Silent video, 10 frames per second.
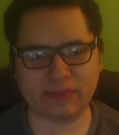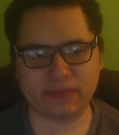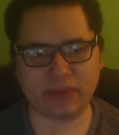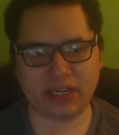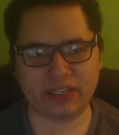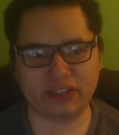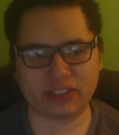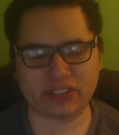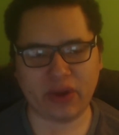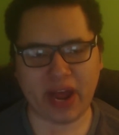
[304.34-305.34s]
but you
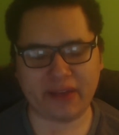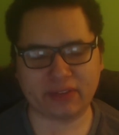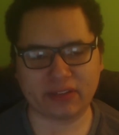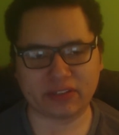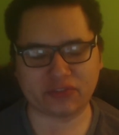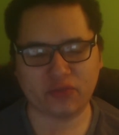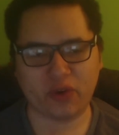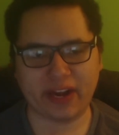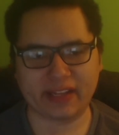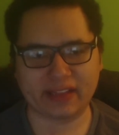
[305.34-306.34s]
just don't have to
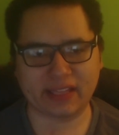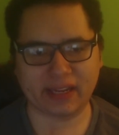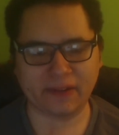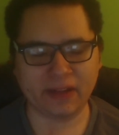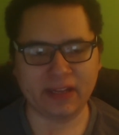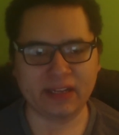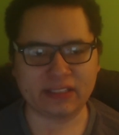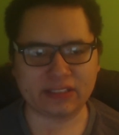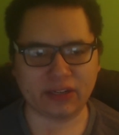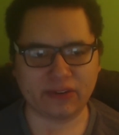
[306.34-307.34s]
destroy anything.
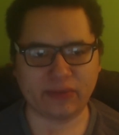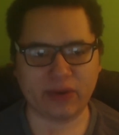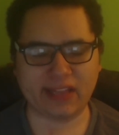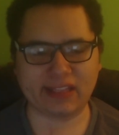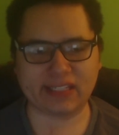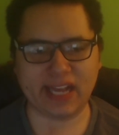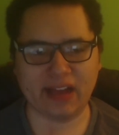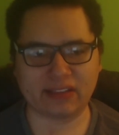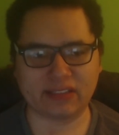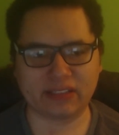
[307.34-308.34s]
So we'll have to see how
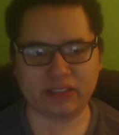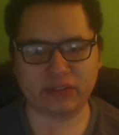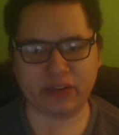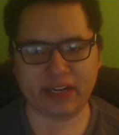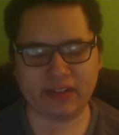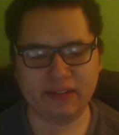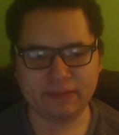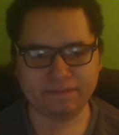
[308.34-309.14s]
it's iterated.